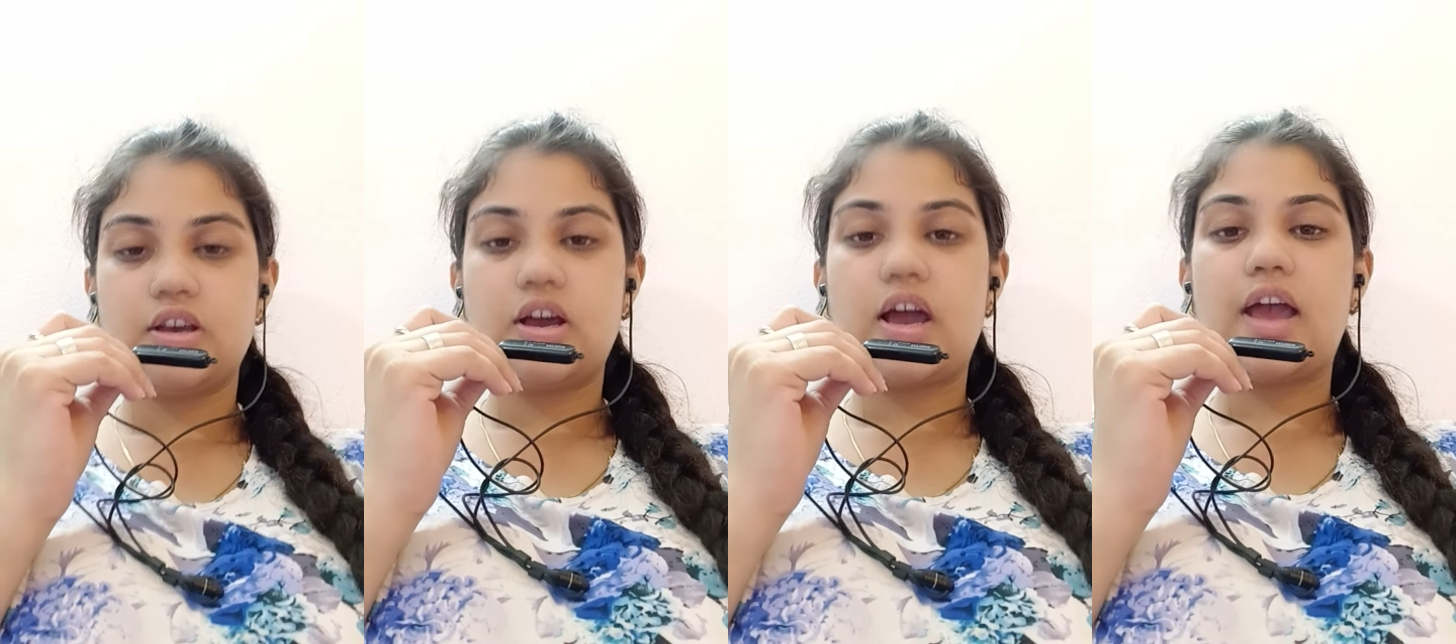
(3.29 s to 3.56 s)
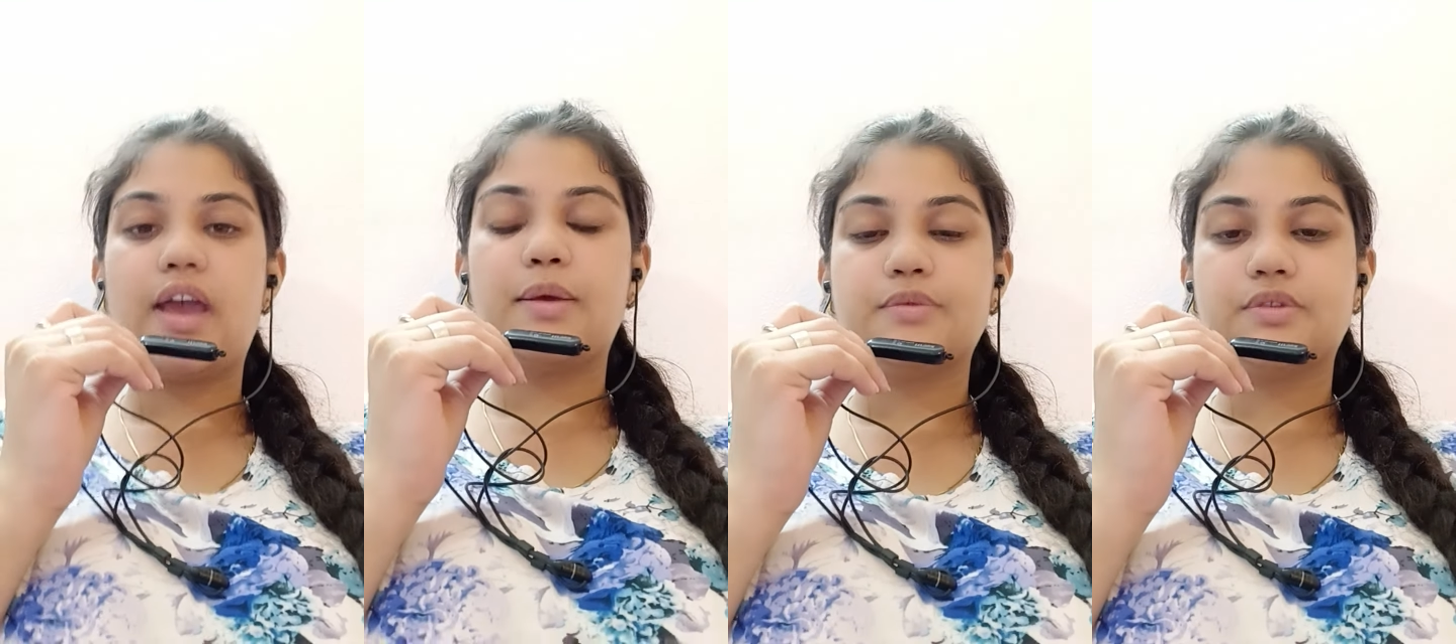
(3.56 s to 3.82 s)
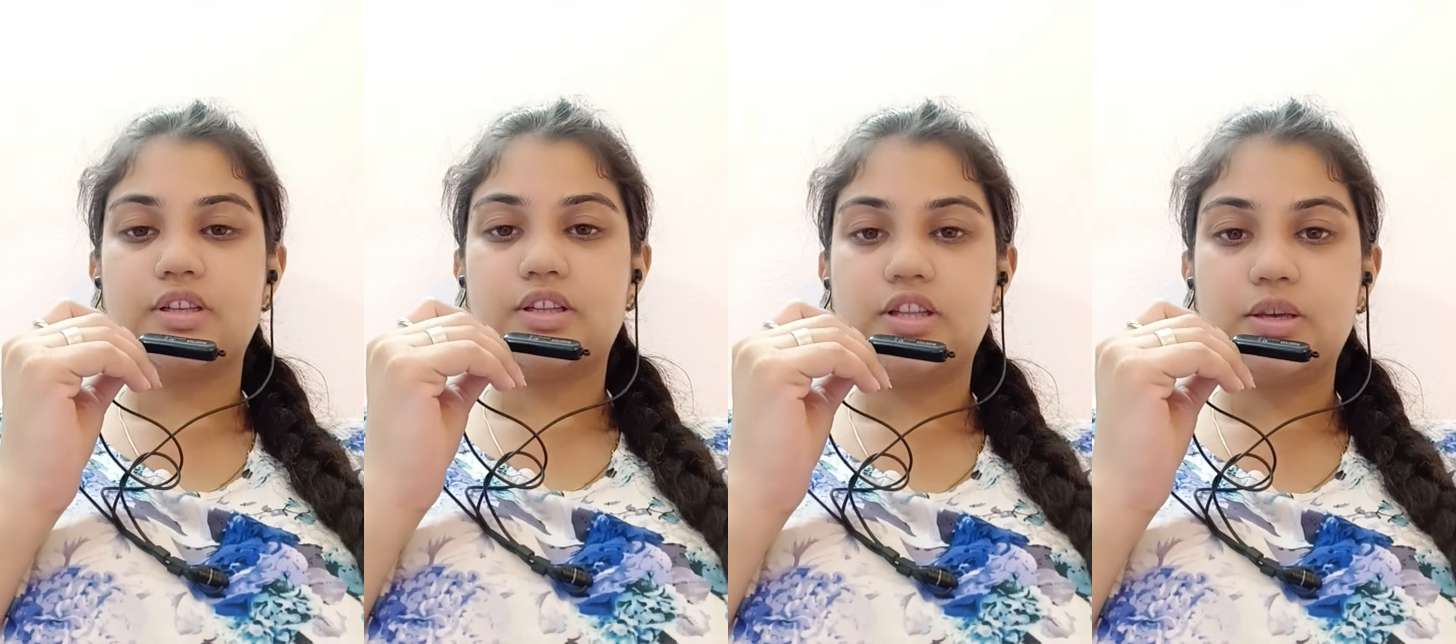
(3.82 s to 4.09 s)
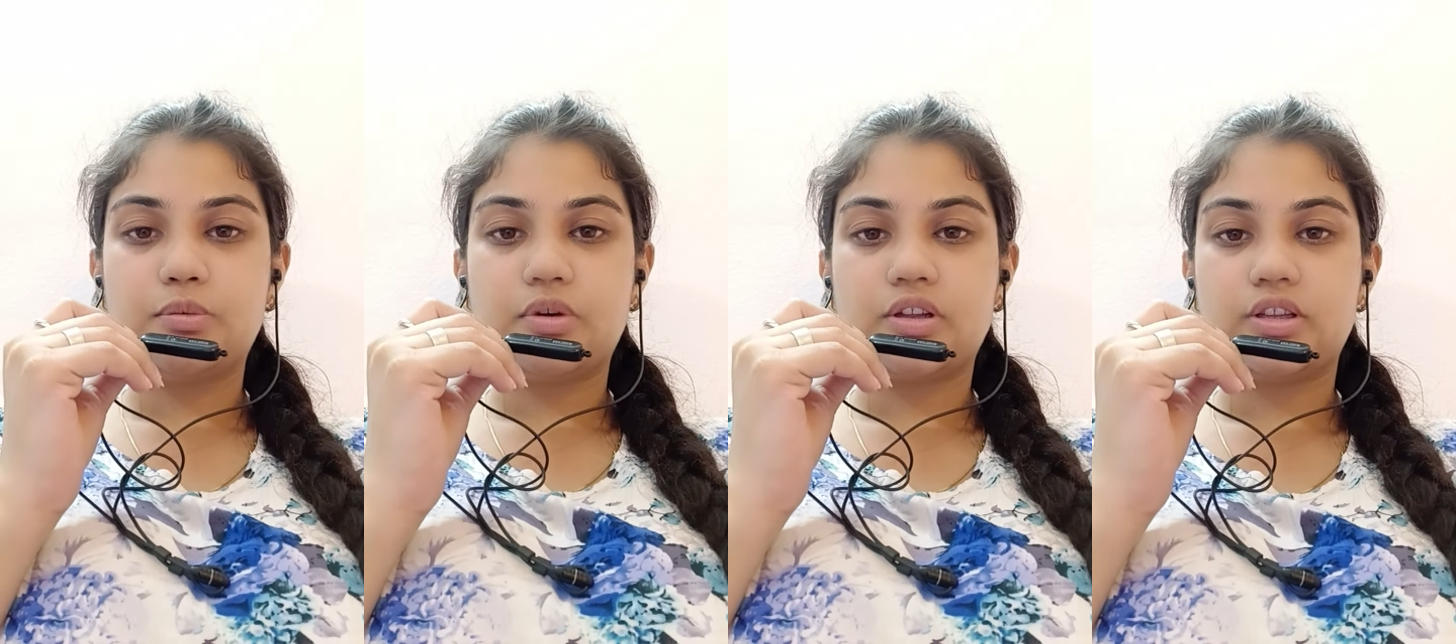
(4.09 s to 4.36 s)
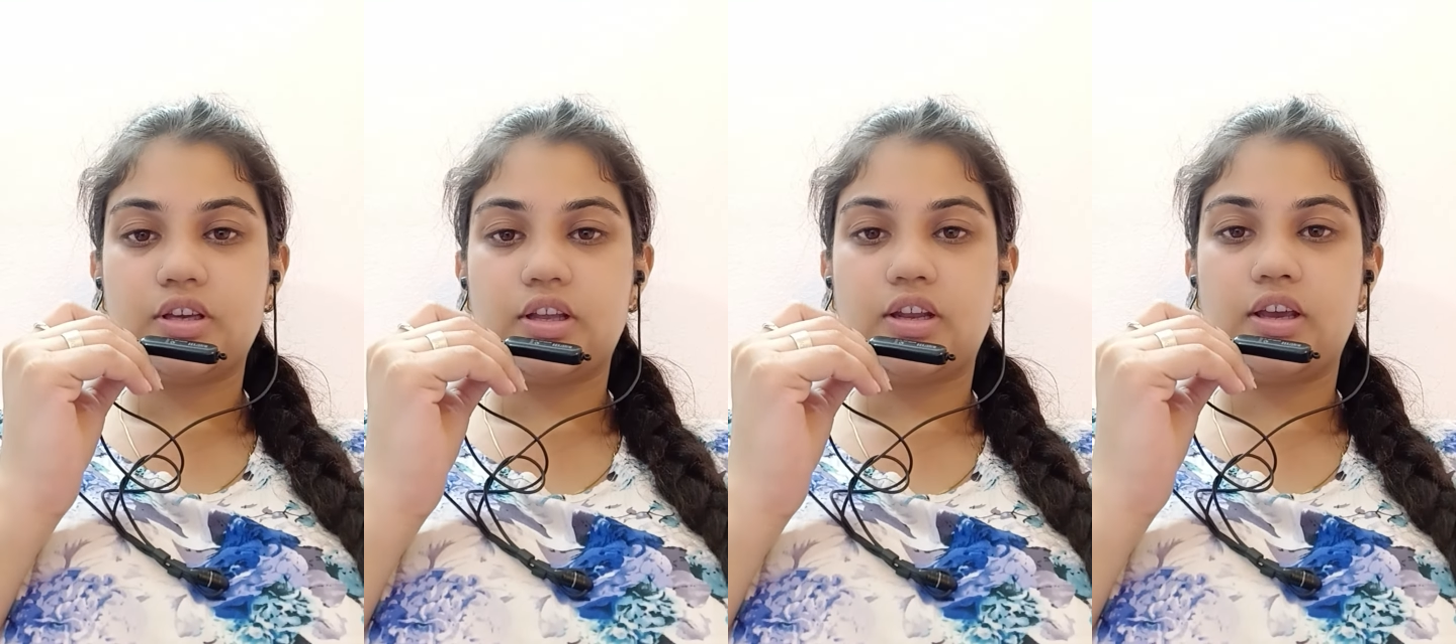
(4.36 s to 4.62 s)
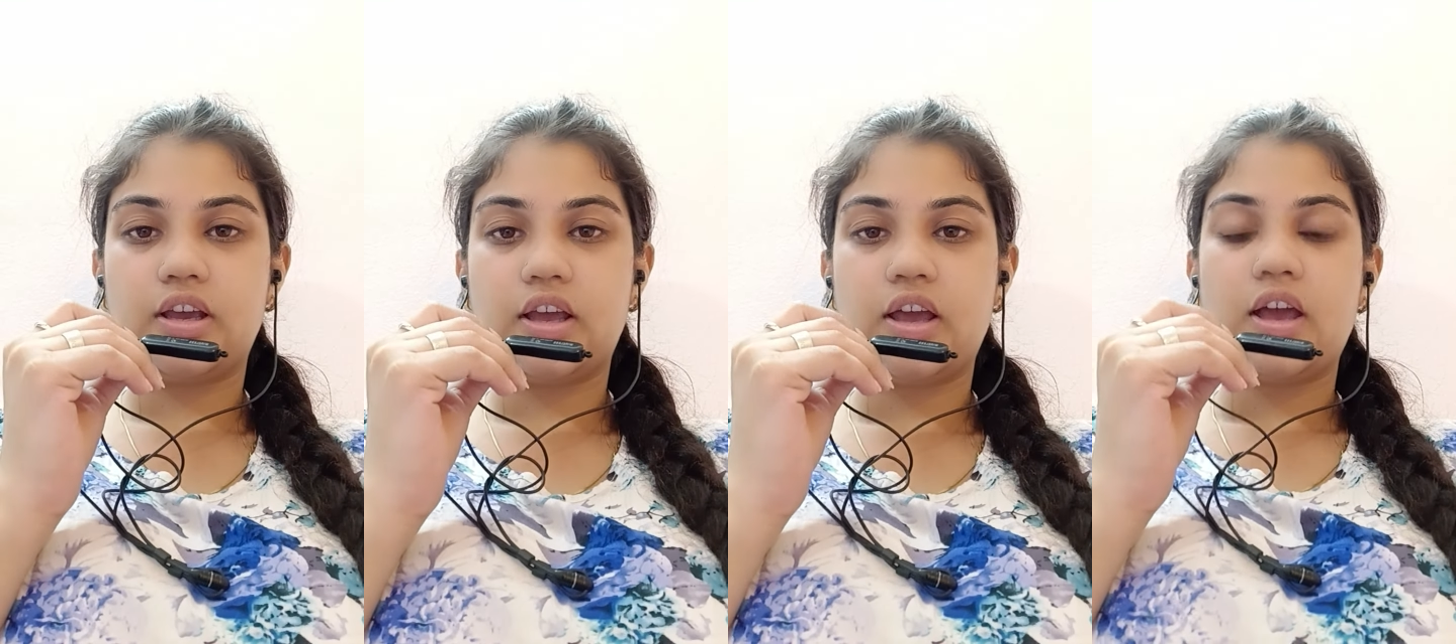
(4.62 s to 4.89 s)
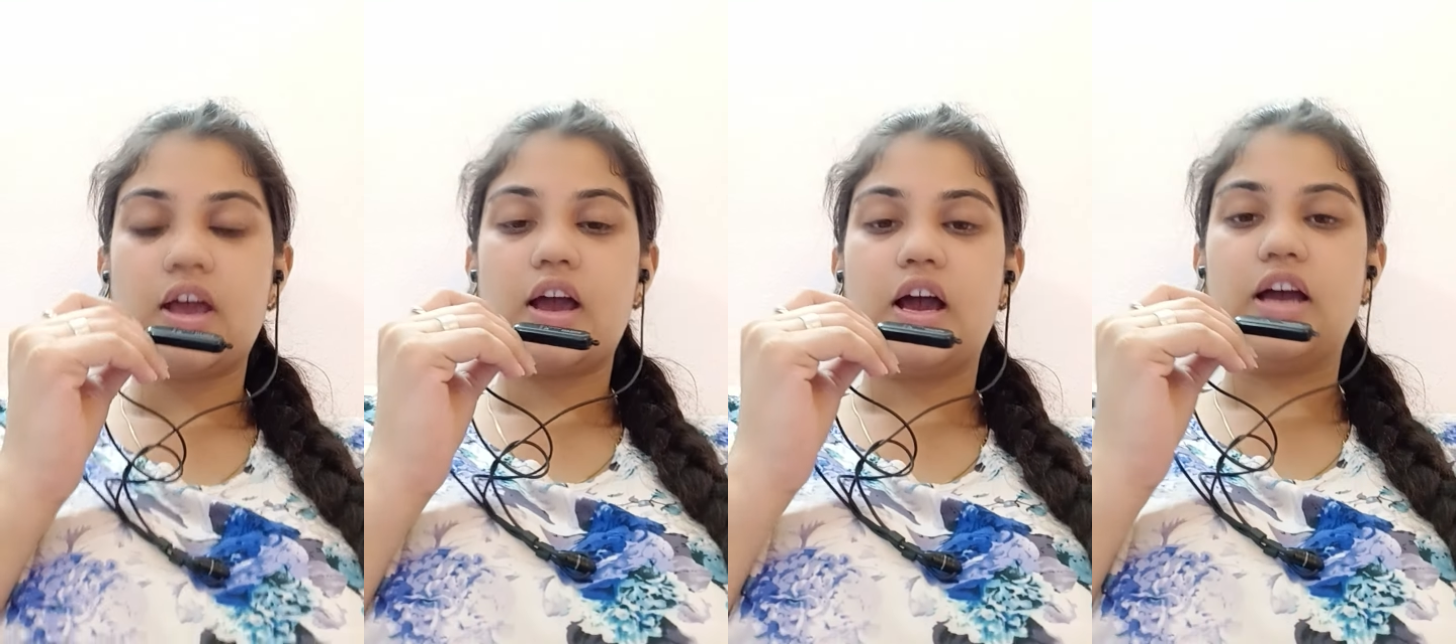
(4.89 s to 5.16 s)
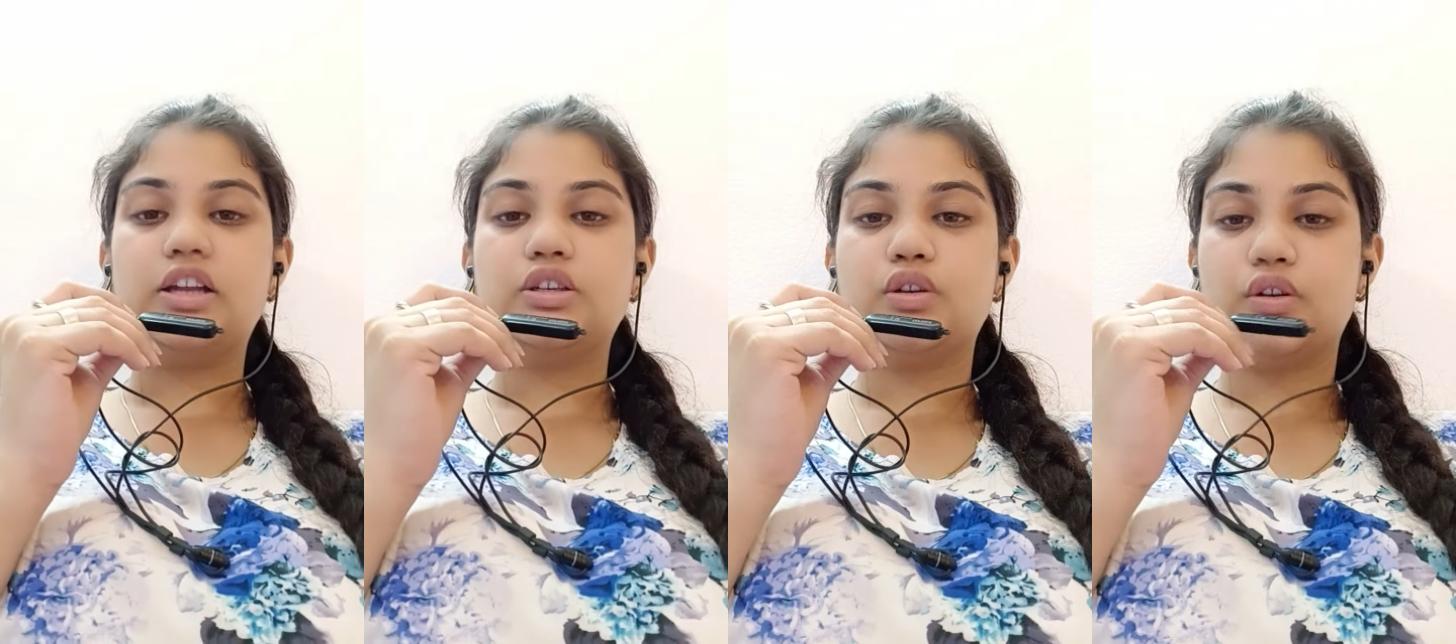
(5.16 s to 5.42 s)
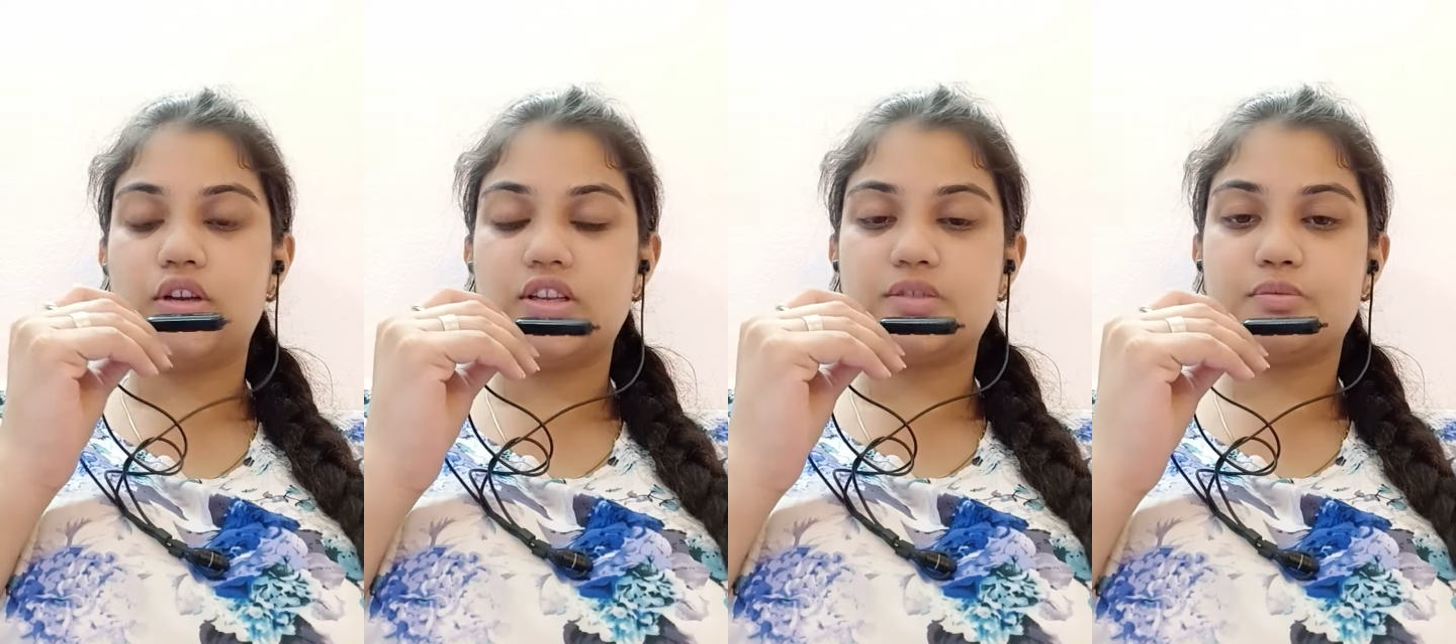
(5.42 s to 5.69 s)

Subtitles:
I am Siddhi Bhattare and today's